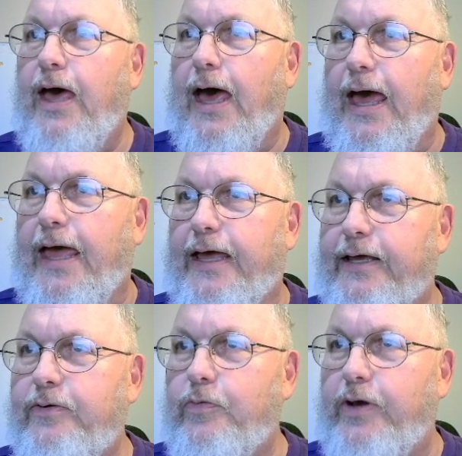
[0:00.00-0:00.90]

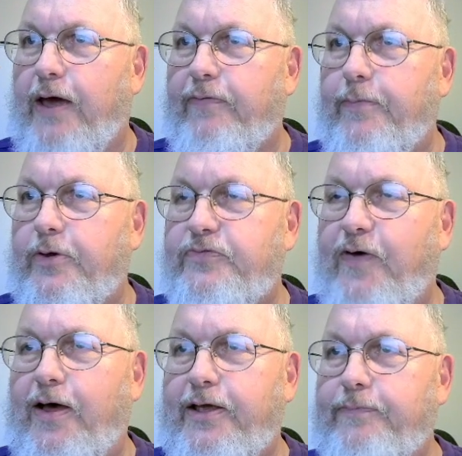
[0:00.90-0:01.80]
A would have the most
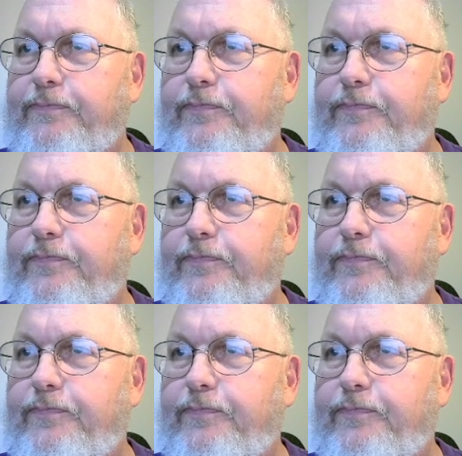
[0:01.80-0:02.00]
volume.